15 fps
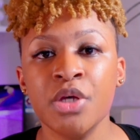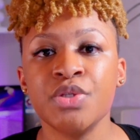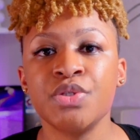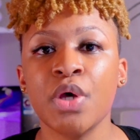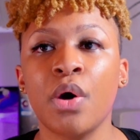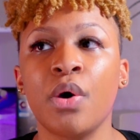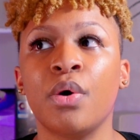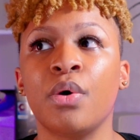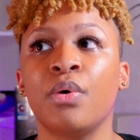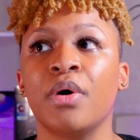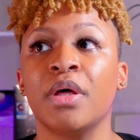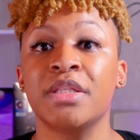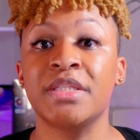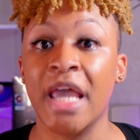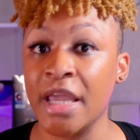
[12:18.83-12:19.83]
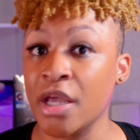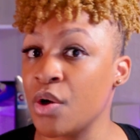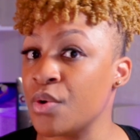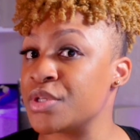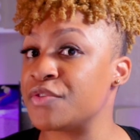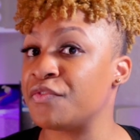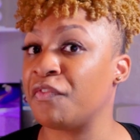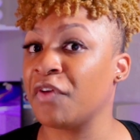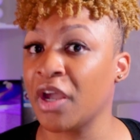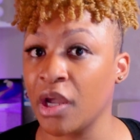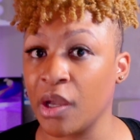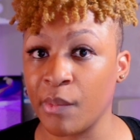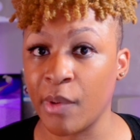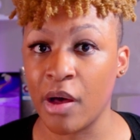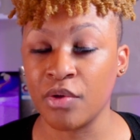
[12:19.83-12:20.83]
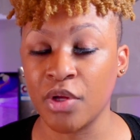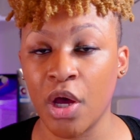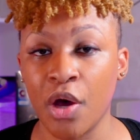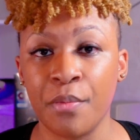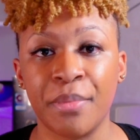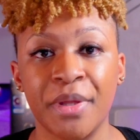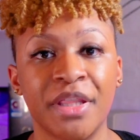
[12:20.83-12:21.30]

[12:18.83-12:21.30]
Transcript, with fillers: So Tango is very well known,